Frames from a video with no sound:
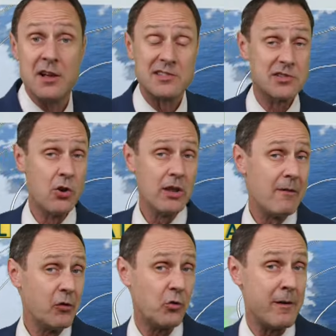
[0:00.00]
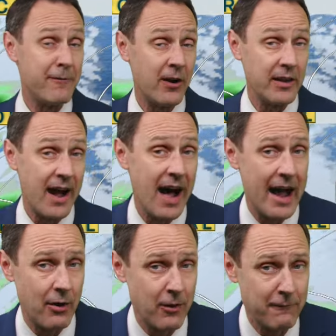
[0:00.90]
Snow levels will be fairly
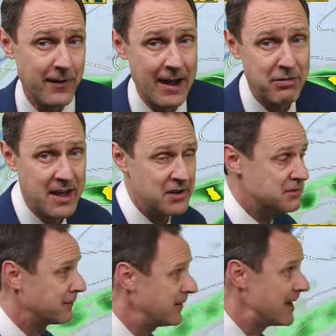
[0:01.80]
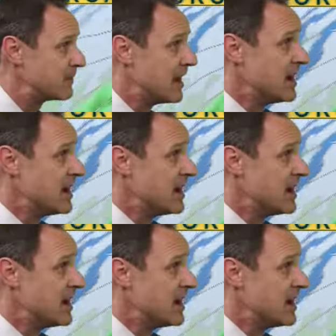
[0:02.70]
high, around 5,000 feet.